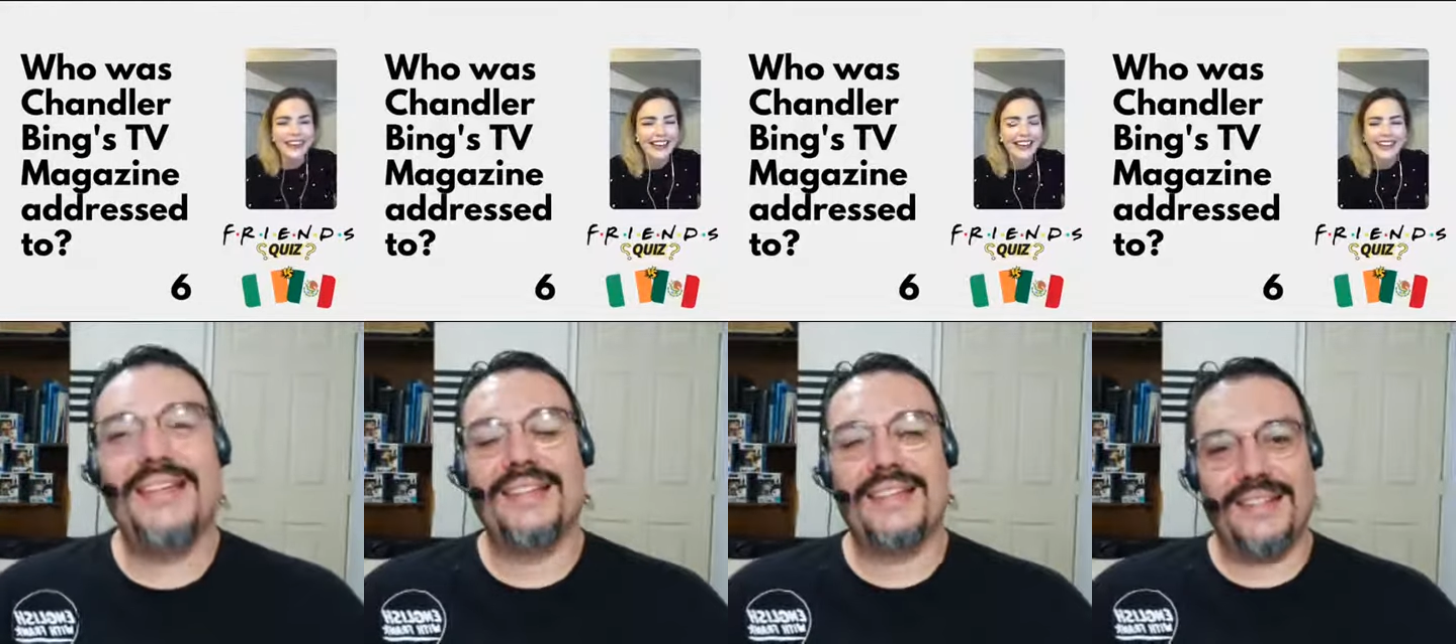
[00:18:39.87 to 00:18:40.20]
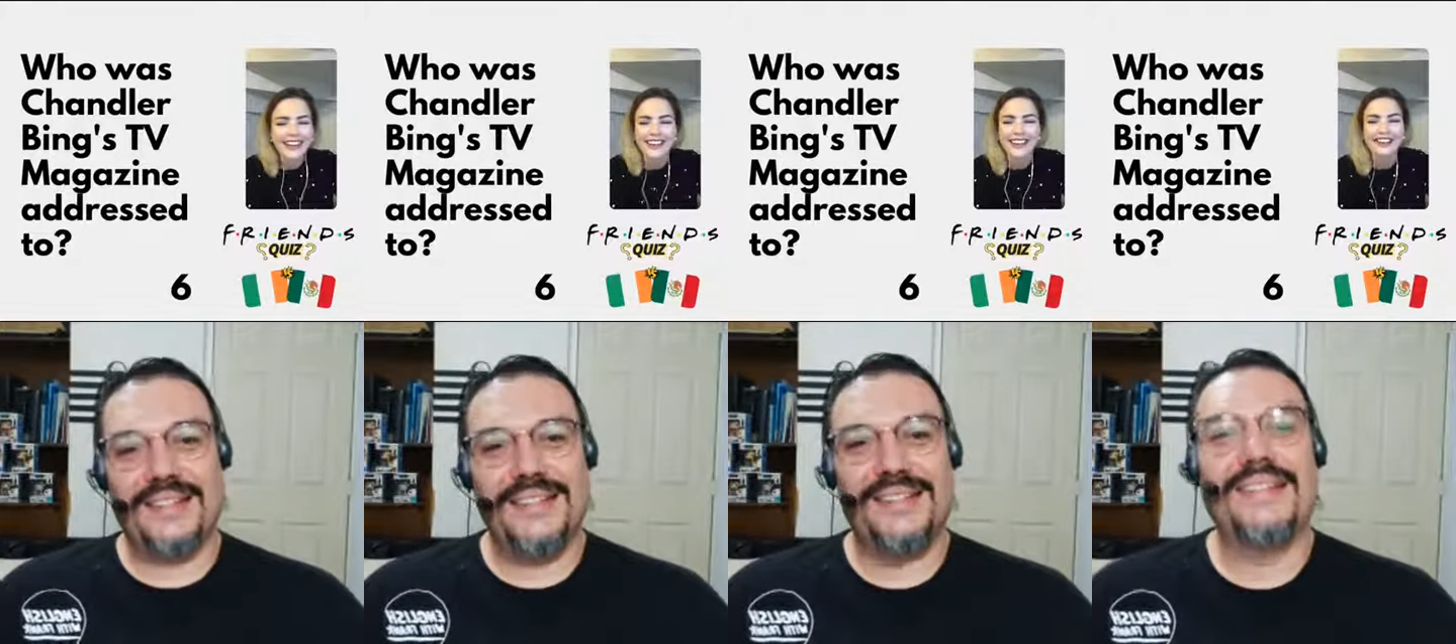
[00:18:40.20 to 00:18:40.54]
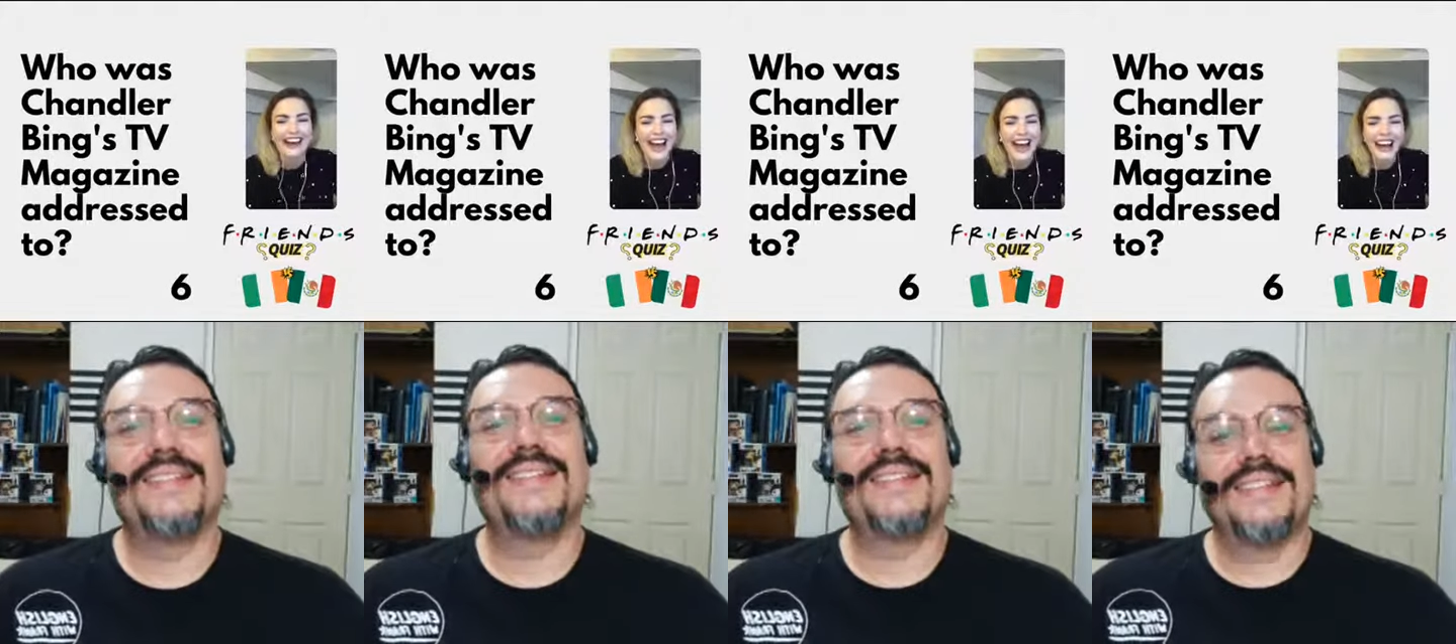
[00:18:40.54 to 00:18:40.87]
her
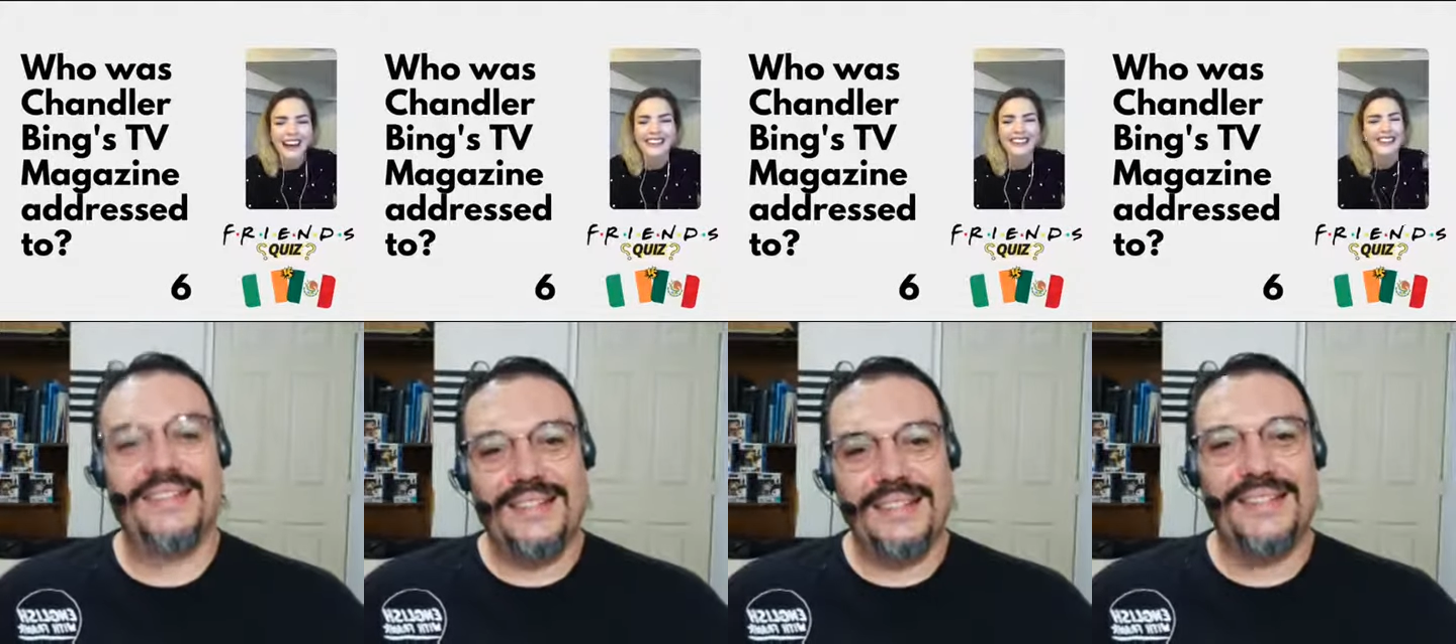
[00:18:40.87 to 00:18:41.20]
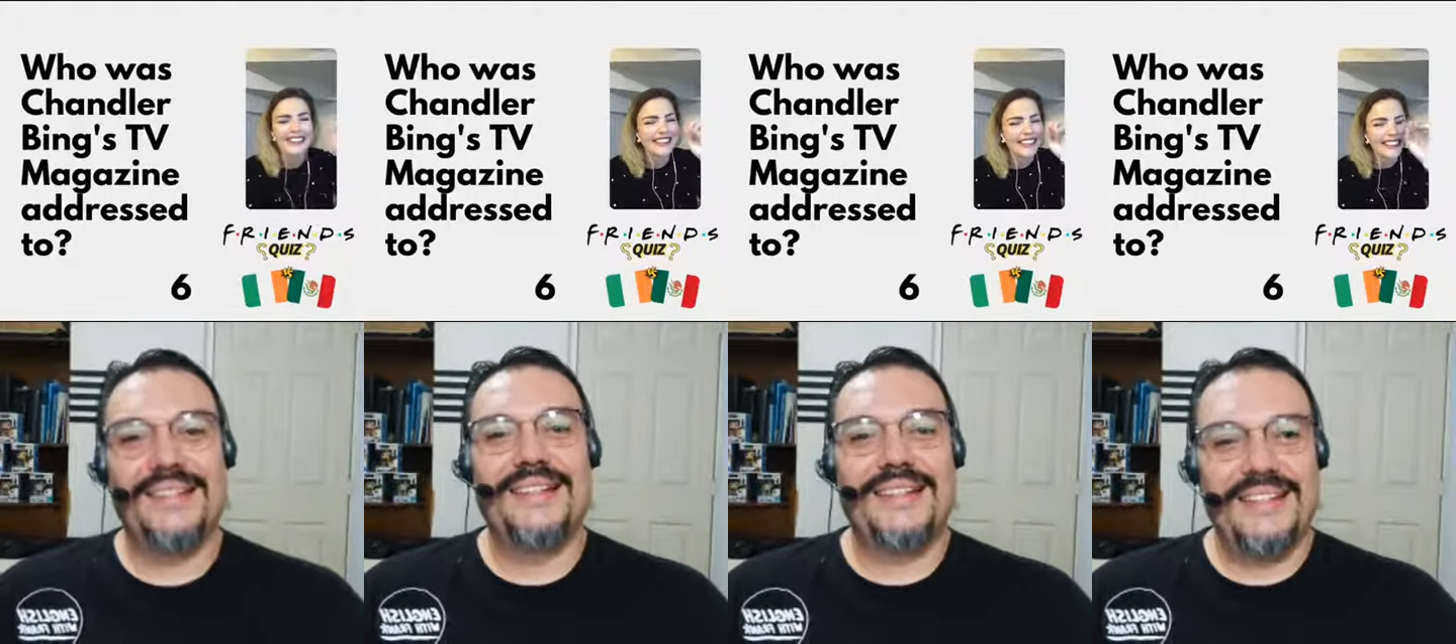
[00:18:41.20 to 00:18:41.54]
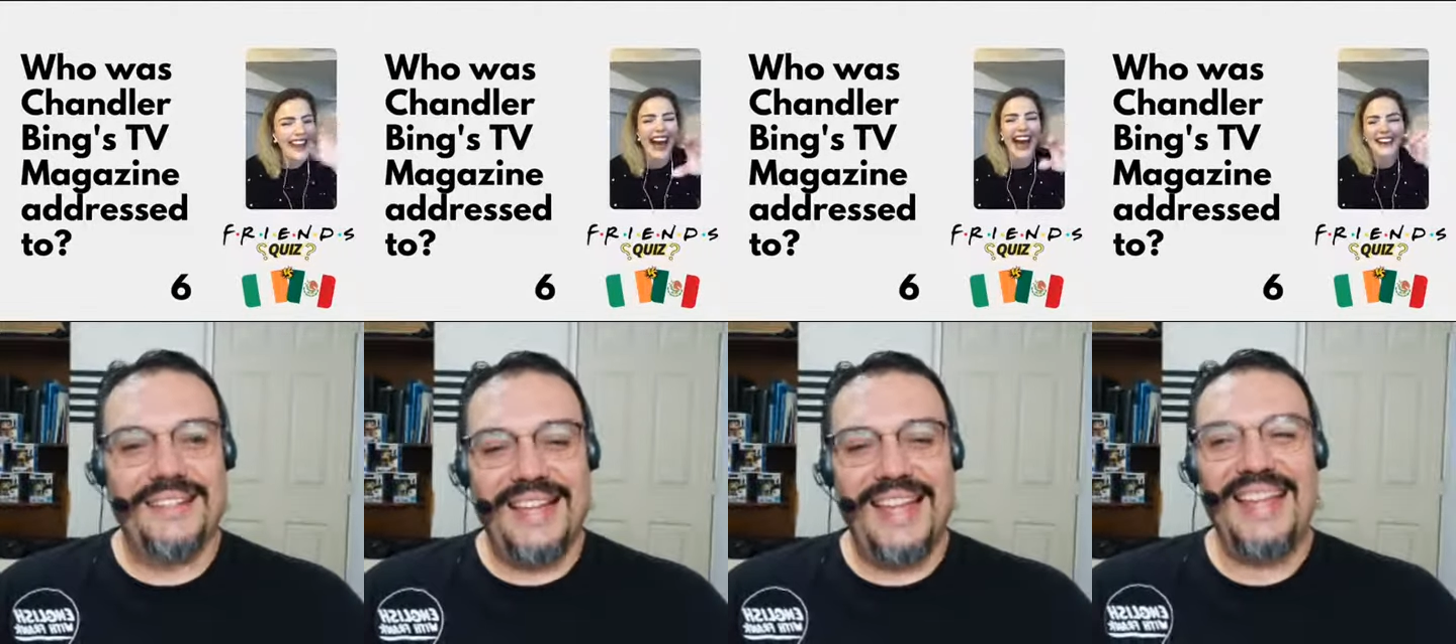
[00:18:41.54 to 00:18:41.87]
around. He's just
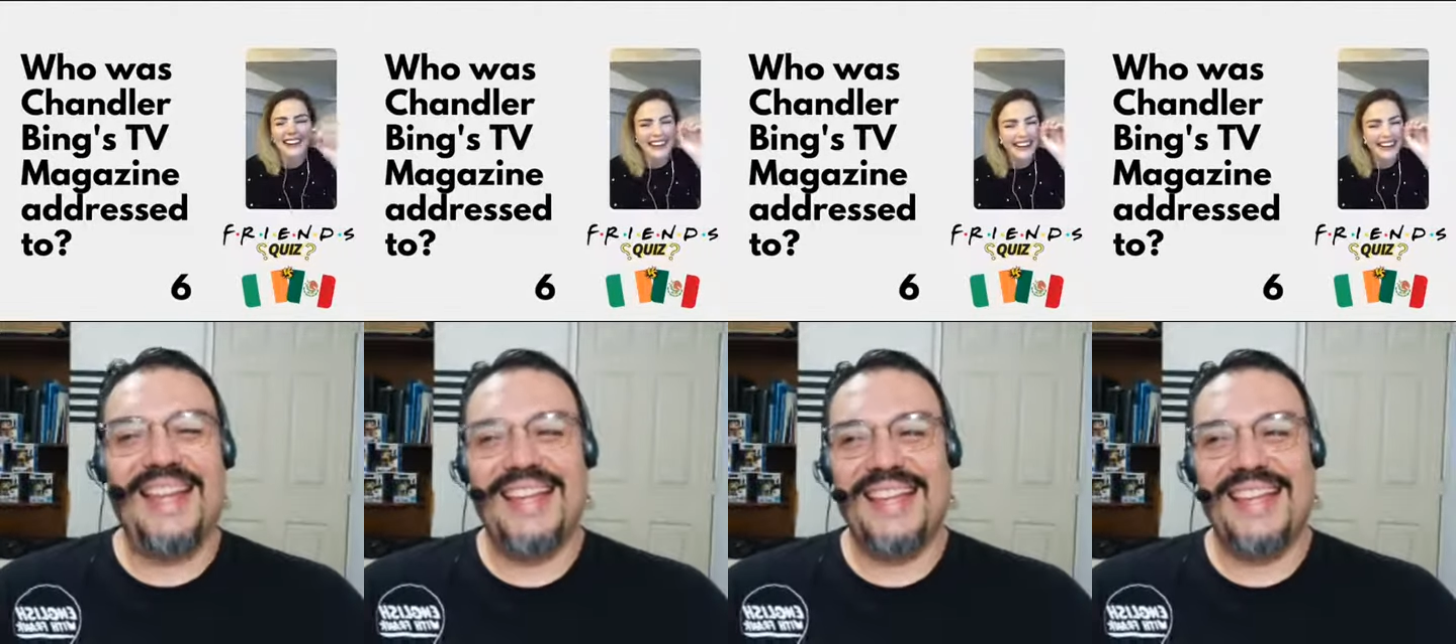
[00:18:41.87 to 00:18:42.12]
at her.